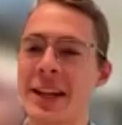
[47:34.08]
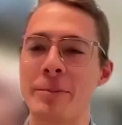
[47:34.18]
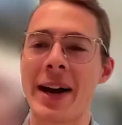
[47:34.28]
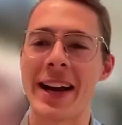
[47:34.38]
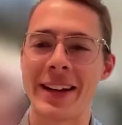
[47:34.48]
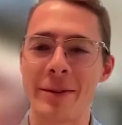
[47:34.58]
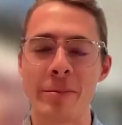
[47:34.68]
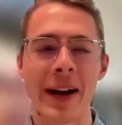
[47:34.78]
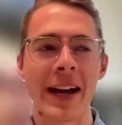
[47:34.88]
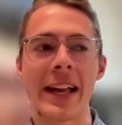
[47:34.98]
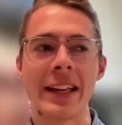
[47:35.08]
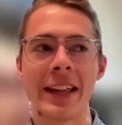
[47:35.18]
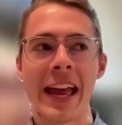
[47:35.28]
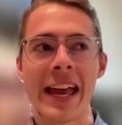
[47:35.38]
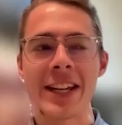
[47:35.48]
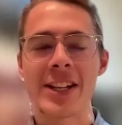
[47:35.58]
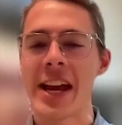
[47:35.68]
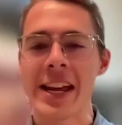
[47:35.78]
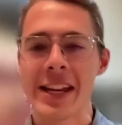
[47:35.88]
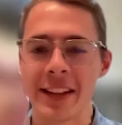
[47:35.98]
by age
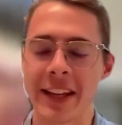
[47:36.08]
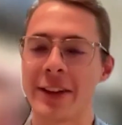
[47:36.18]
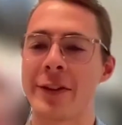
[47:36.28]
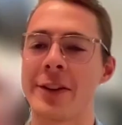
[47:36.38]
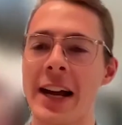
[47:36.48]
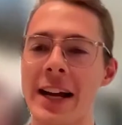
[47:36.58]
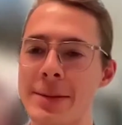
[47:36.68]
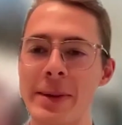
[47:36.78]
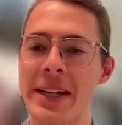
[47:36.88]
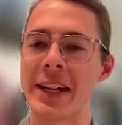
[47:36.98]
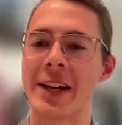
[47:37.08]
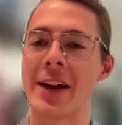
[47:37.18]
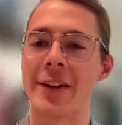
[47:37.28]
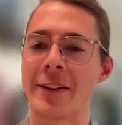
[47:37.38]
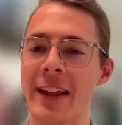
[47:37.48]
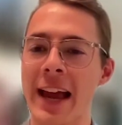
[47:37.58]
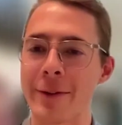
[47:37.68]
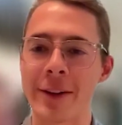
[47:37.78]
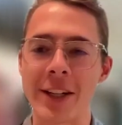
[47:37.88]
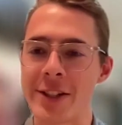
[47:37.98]
8, like if you're not speaking another
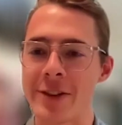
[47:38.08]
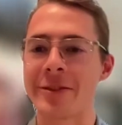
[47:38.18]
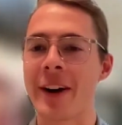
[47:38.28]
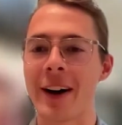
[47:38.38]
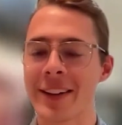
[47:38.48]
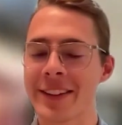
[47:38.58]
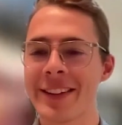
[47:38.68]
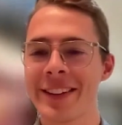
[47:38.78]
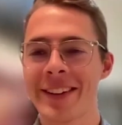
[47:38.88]
language, you're fucked.